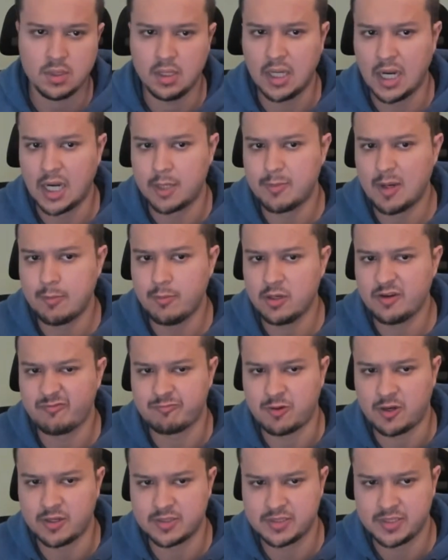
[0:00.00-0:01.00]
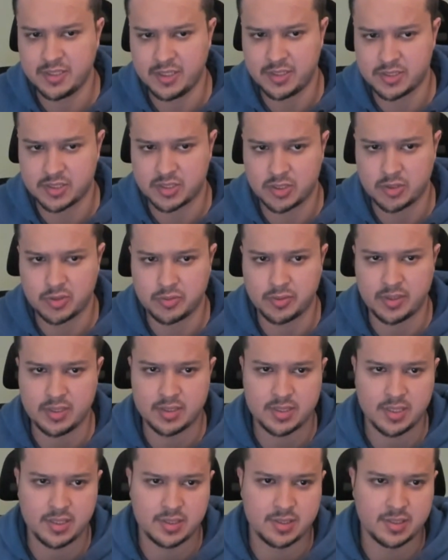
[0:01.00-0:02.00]
I remember if pawn takes, queen
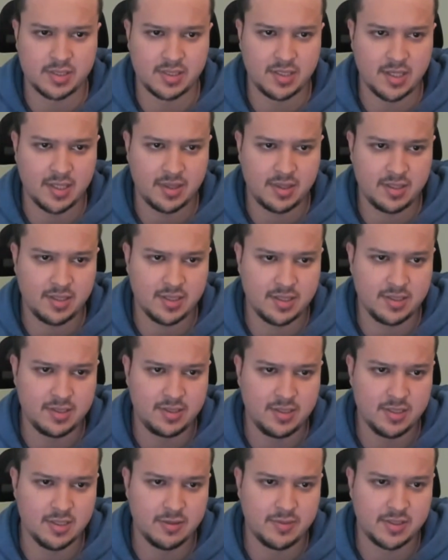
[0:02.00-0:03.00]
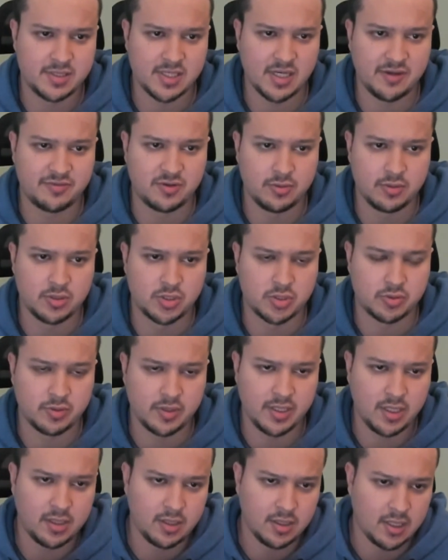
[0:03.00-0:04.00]
takes is not the idea because after the
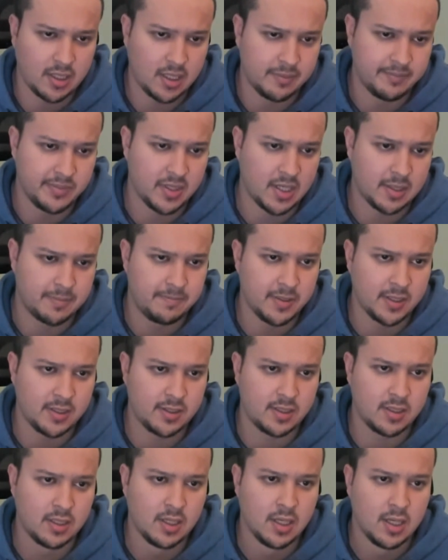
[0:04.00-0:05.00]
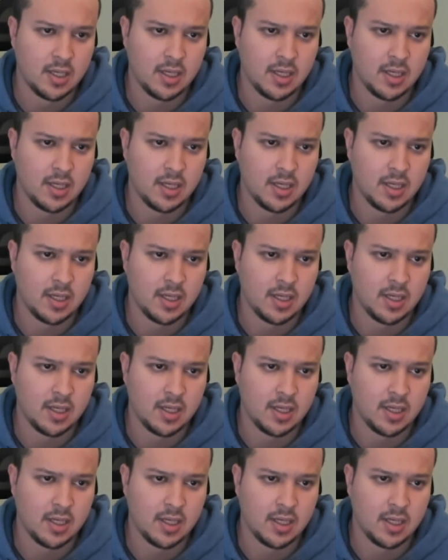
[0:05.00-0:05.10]
trade, I'm not better.